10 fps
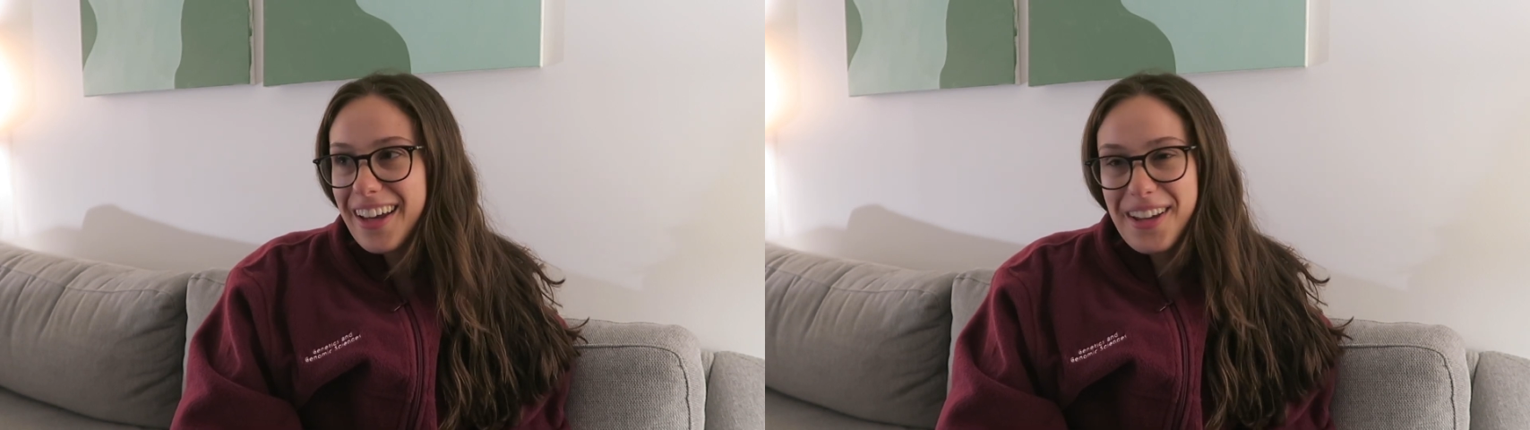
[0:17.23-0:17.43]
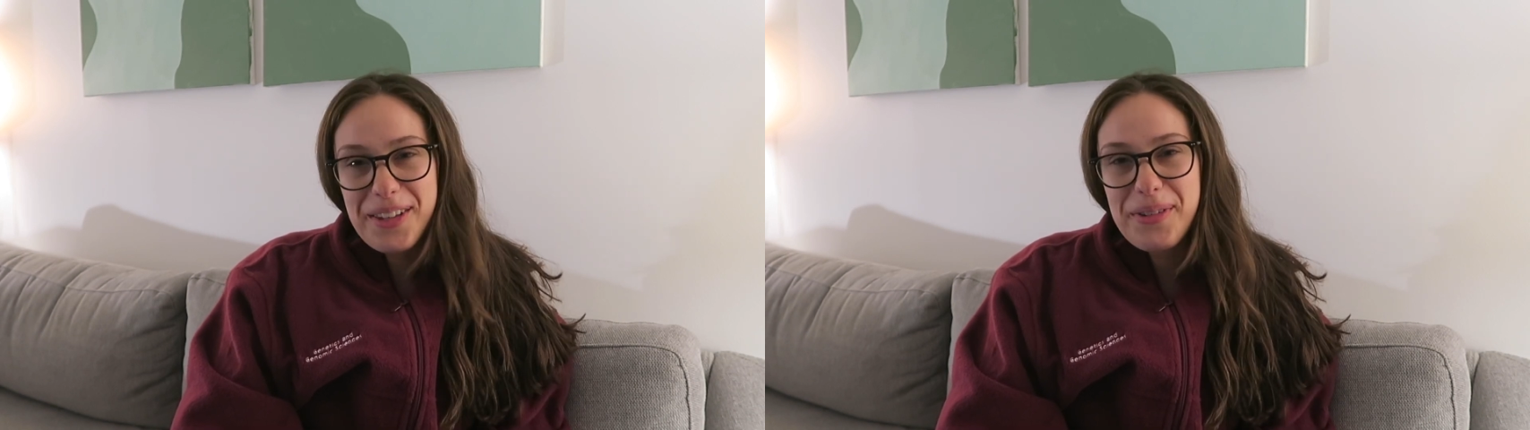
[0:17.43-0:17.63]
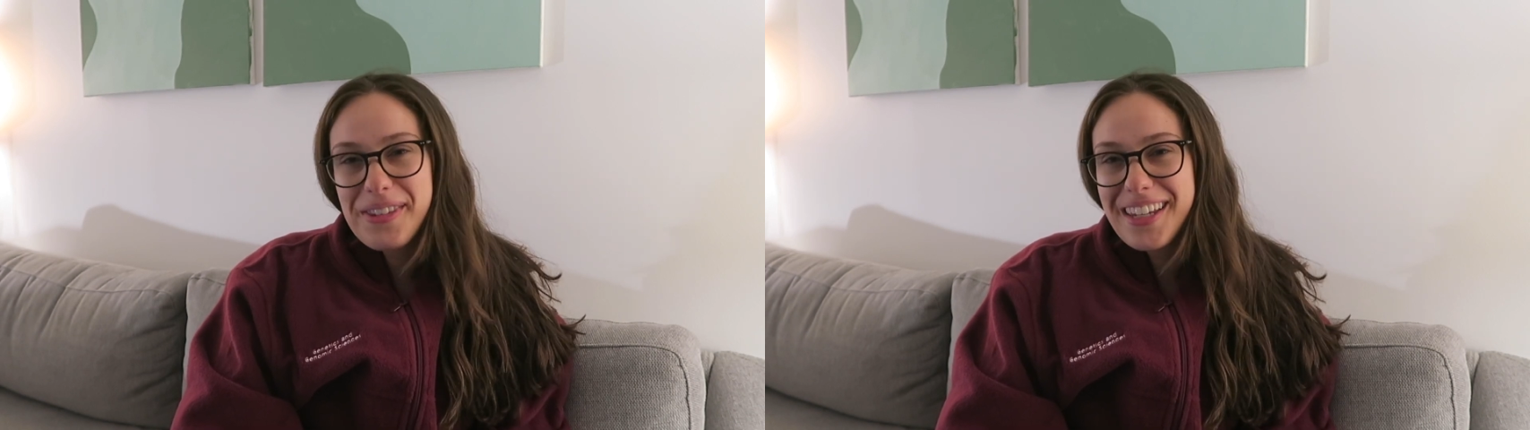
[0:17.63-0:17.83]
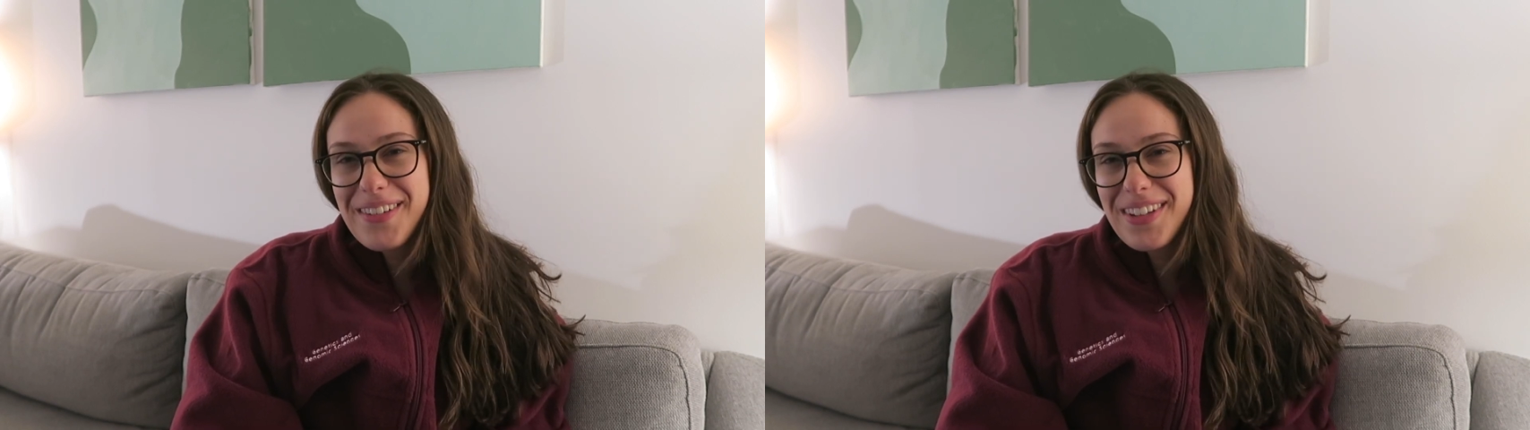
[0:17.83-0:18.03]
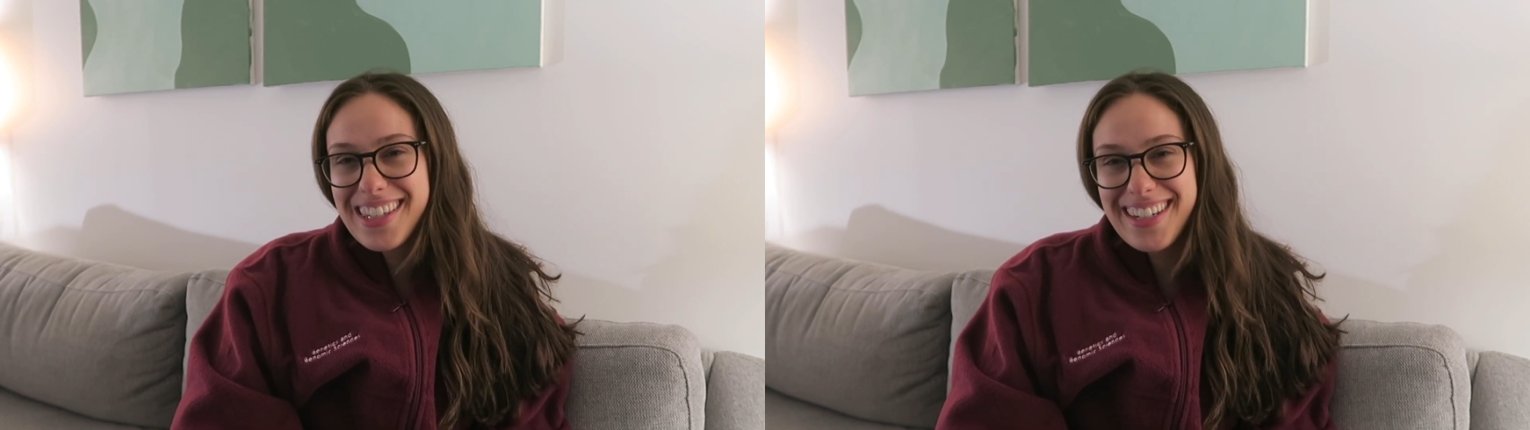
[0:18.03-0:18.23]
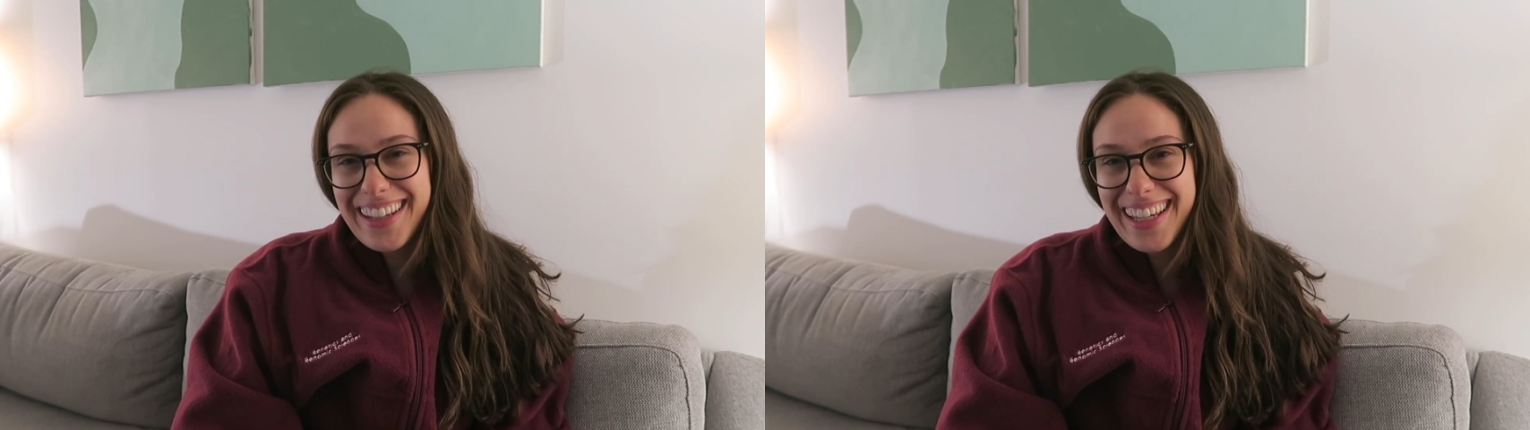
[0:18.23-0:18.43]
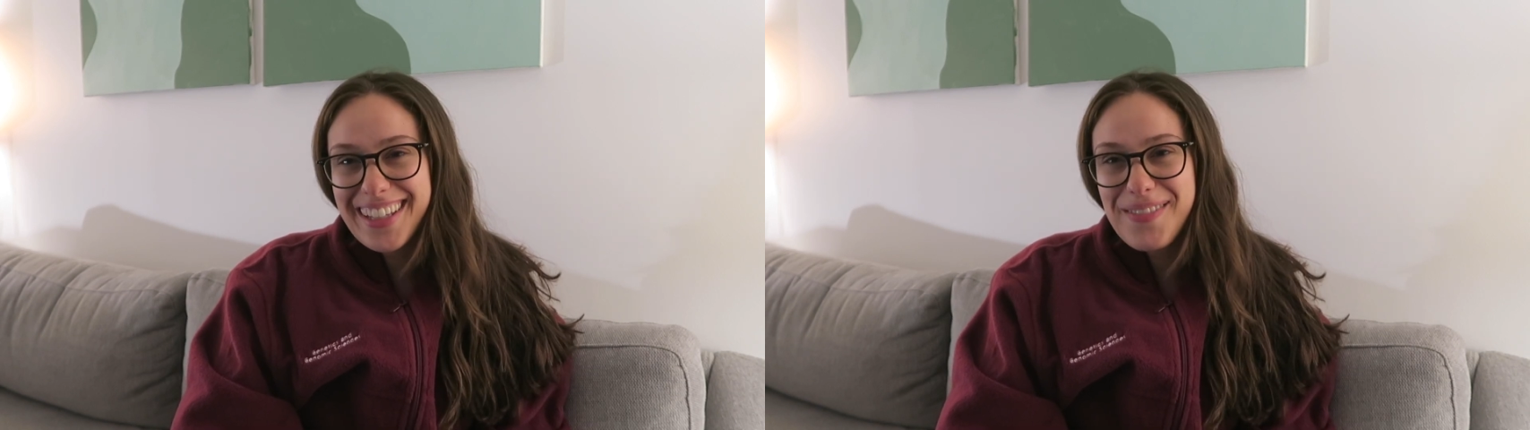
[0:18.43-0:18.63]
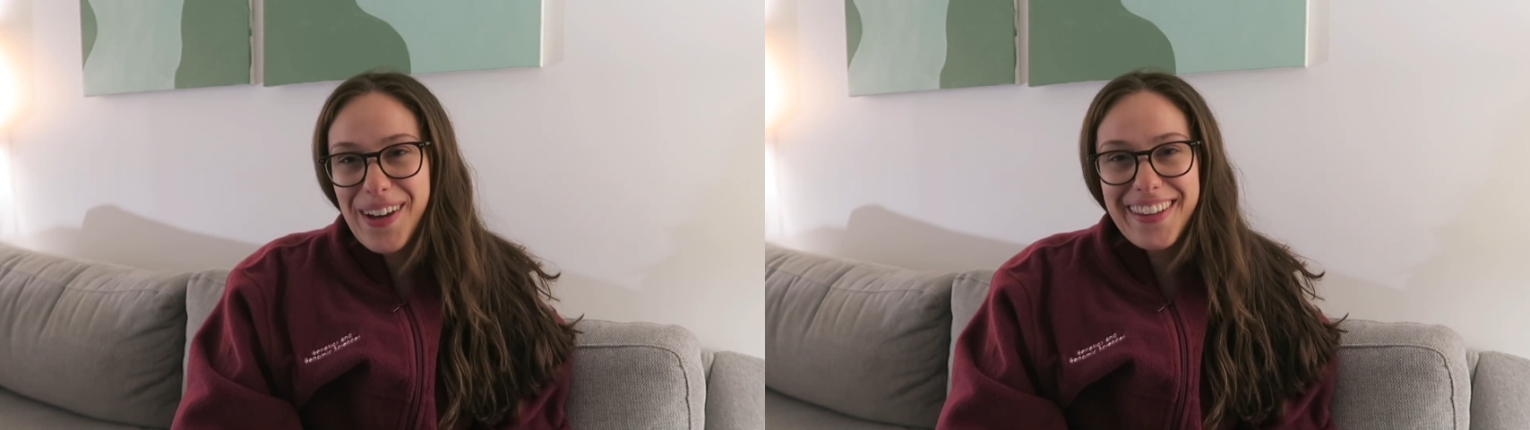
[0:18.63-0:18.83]
I guess we'll see if it still
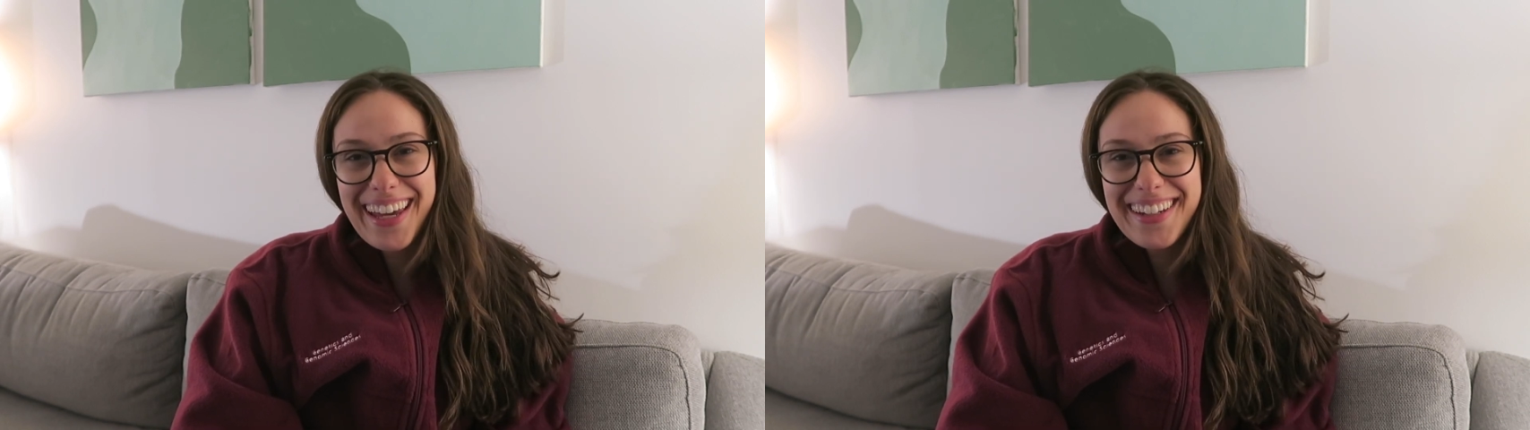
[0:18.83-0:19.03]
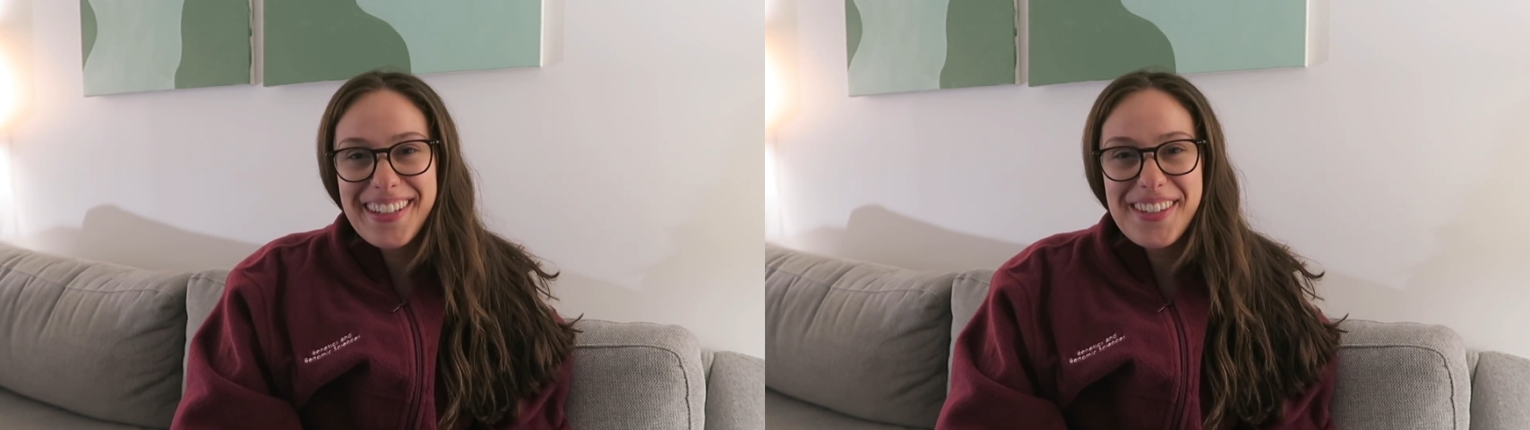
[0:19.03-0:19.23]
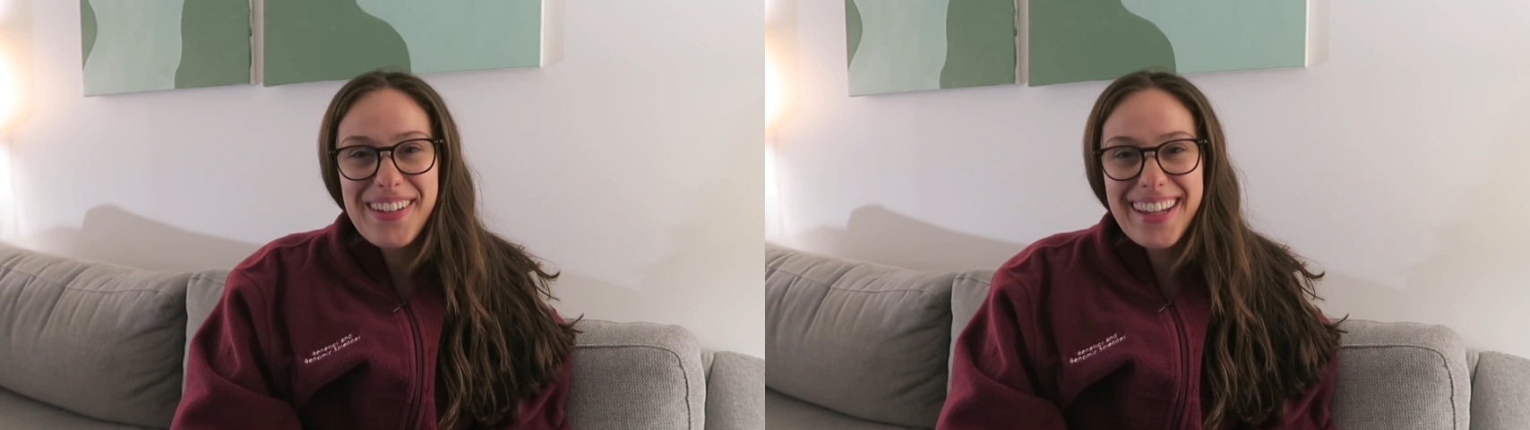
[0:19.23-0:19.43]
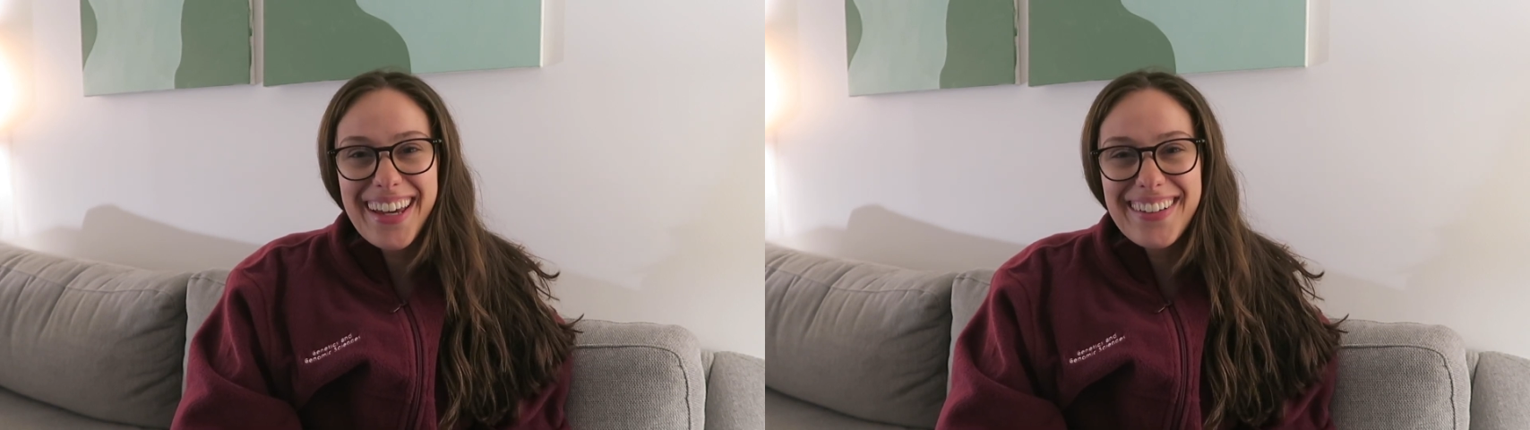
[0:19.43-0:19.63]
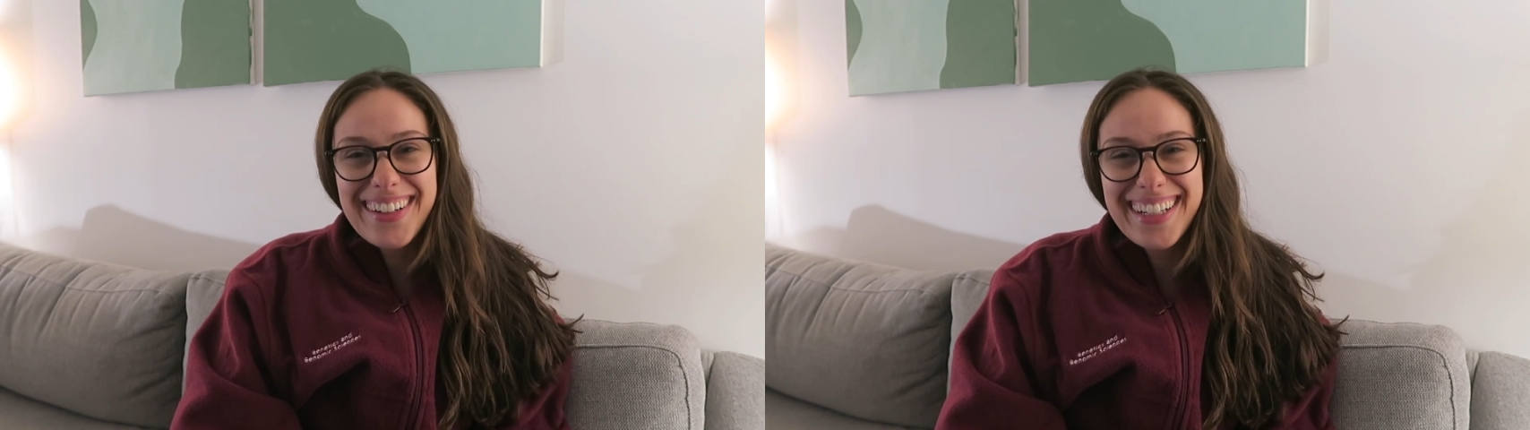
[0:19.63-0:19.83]
is by the end of this video.